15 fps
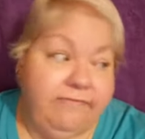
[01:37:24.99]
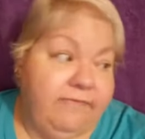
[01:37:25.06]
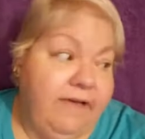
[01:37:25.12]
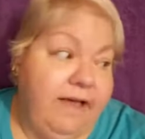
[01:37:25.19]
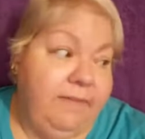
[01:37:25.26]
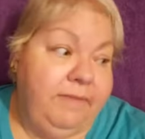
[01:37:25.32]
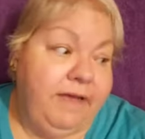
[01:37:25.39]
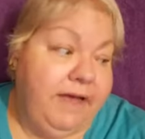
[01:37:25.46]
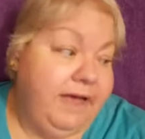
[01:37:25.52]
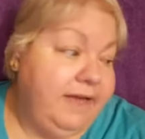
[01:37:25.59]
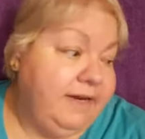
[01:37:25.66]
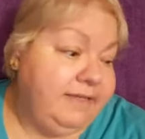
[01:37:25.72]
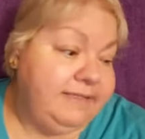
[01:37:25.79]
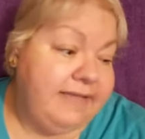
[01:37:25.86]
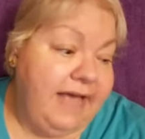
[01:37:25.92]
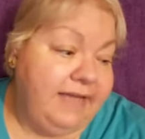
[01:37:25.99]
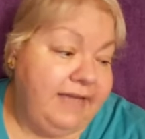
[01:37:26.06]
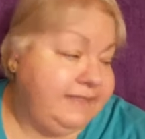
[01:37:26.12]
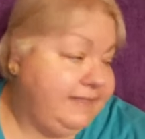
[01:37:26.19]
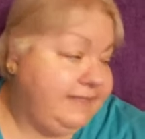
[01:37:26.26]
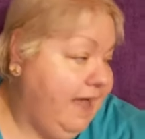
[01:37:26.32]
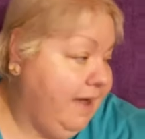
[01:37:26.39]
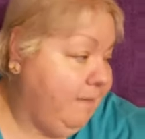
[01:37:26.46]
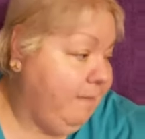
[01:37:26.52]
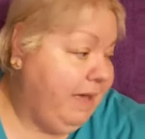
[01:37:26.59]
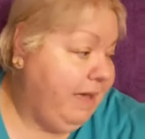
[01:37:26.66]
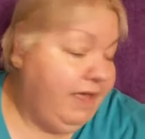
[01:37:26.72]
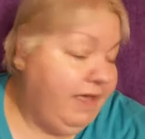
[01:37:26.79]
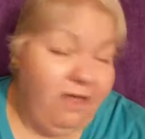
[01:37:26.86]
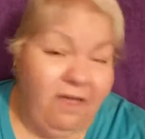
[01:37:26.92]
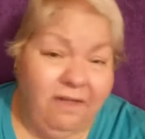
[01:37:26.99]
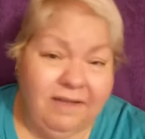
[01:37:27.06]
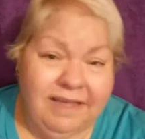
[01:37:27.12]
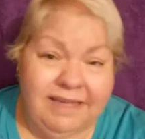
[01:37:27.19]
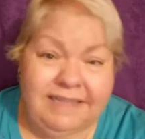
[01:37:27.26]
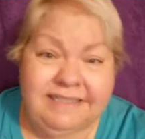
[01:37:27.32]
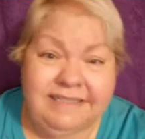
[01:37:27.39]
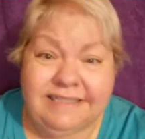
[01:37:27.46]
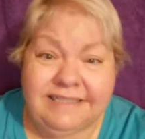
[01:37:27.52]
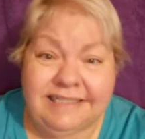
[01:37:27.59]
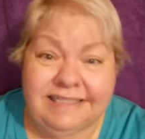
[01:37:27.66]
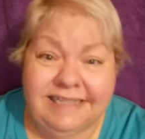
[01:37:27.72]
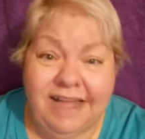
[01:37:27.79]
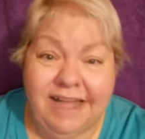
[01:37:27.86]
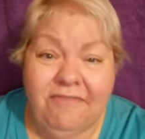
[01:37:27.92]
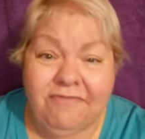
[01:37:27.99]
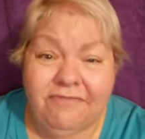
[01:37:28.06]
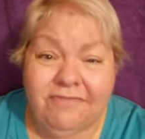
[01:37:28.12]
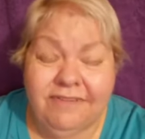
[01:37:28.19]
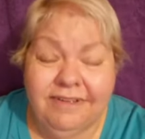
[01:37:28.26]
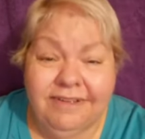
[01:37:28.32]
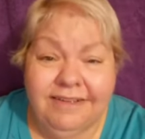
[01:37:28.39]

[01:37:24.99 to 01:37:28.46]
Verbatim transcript: I'm kind of, I stockpile all kinds of stuff